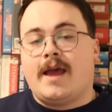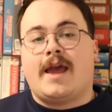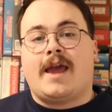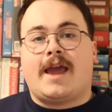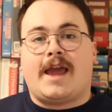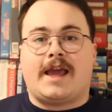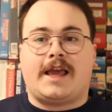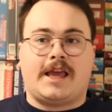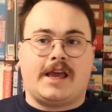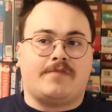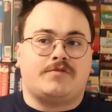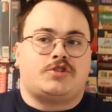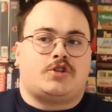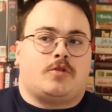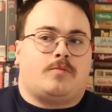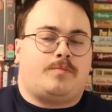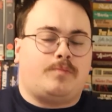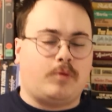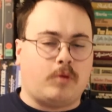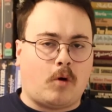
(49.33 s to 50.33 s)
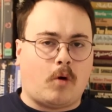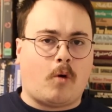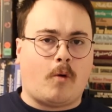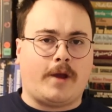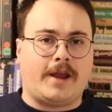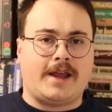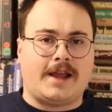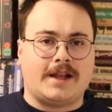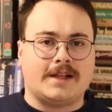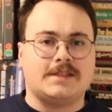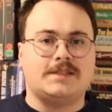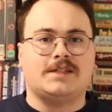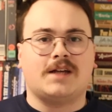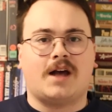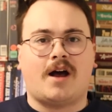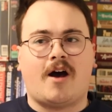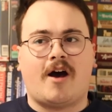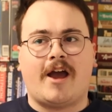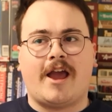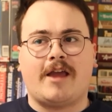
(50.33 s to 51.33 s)
It gives you point in
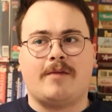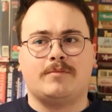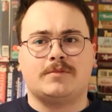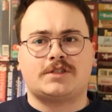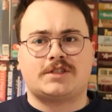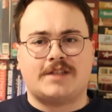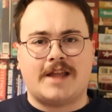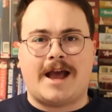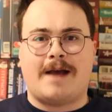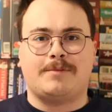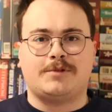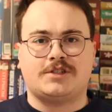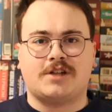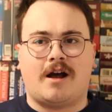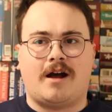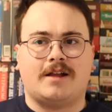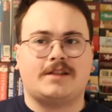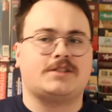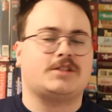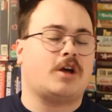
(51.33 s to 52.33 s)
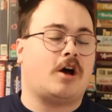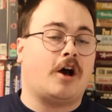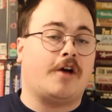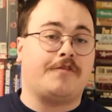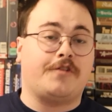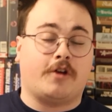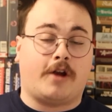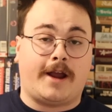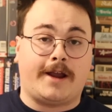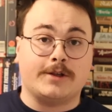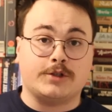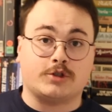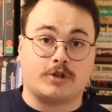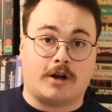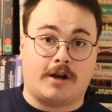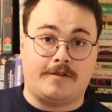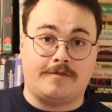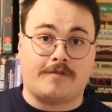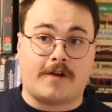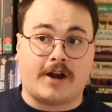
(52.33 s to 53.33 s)
time snapshots of your
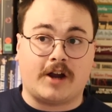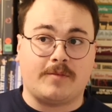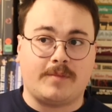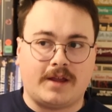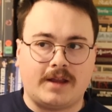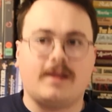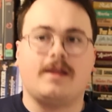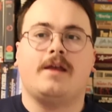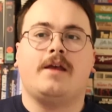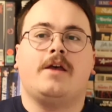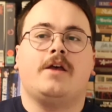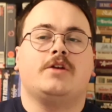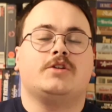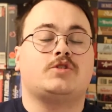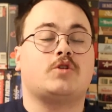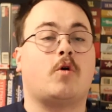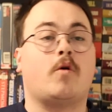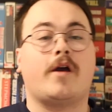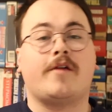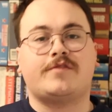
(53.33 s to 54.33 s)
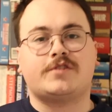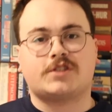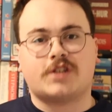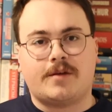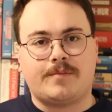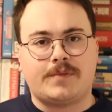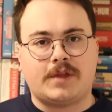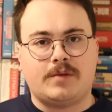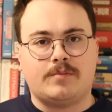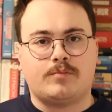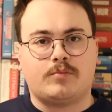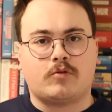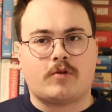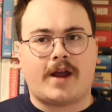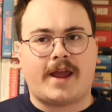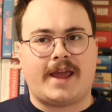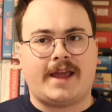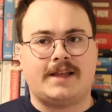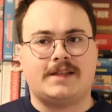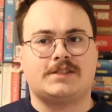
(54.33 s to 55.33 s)
Entra environment. So, if something
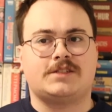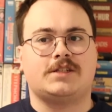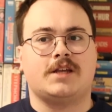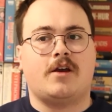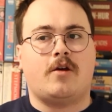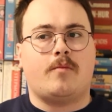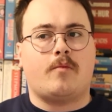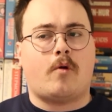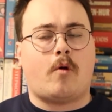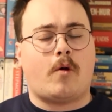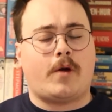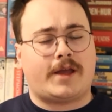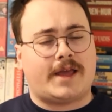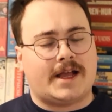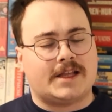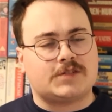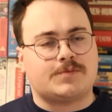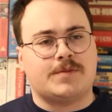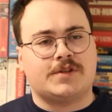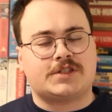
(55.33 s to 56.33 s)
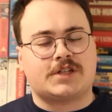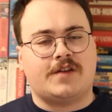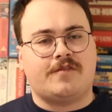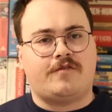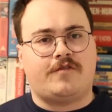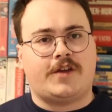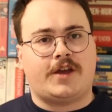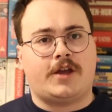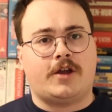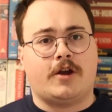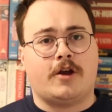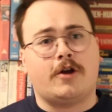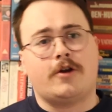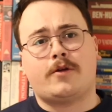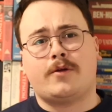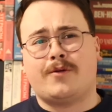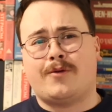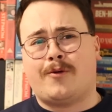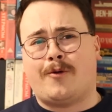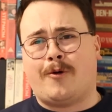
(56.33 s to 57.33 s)
breaks, gets misconfigured,
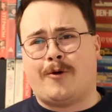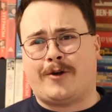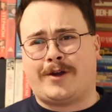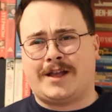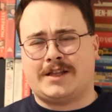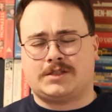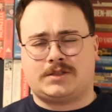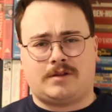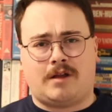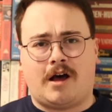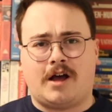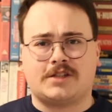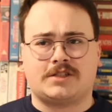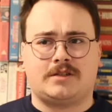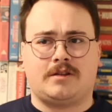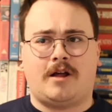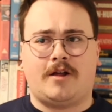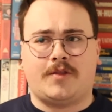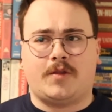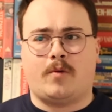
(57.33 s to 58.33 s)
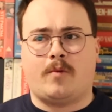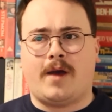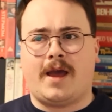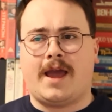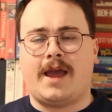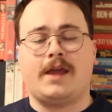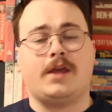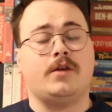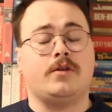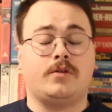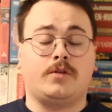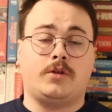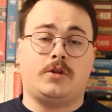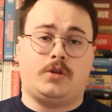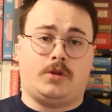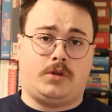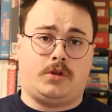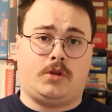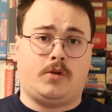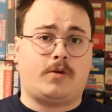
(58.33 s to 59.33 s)
or gets lost along the way,
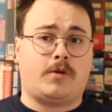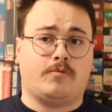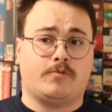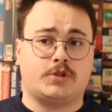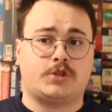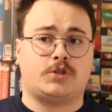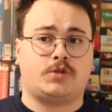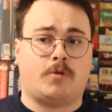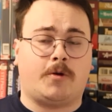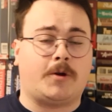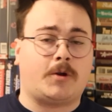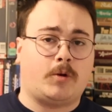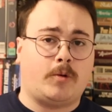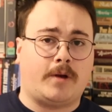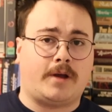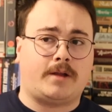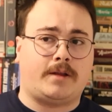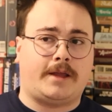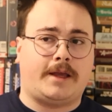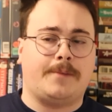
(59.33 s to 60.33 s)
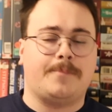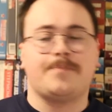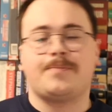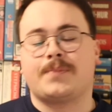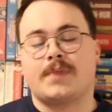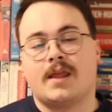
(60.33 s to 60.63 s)
you can restore it quickly.